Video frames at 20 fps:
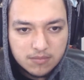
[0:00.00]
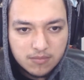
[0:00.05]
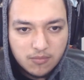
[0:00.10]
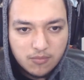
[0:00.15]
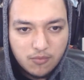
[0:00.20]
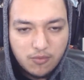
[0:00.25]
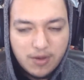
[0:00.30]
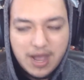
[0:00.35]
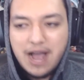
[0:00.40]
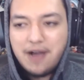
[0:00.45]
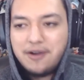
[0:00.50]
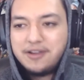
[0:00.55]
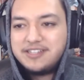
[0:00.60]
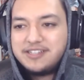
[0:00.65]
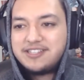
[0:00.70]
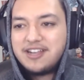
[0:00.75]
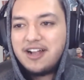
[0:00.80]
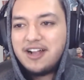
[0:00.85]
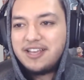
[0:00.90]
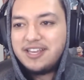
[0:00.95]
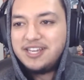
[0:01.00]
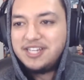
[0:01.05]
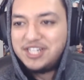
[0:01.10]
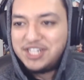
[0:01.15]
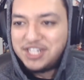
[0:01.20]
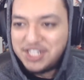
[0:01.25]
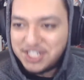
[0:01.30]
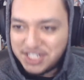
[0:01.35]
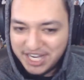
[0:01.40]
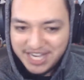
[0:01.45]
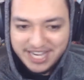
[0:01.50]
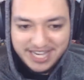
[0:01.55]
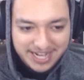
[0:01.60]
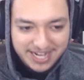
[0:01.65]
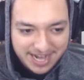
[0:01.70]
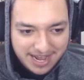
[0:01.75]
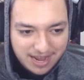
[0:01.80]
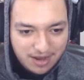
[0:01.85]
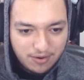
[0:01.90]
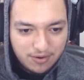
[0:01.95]
Wow, he's talking shit
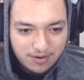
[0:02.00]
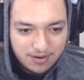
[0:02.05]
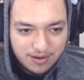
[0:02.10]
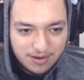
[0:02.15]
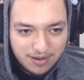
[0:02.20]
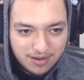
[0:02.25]
now?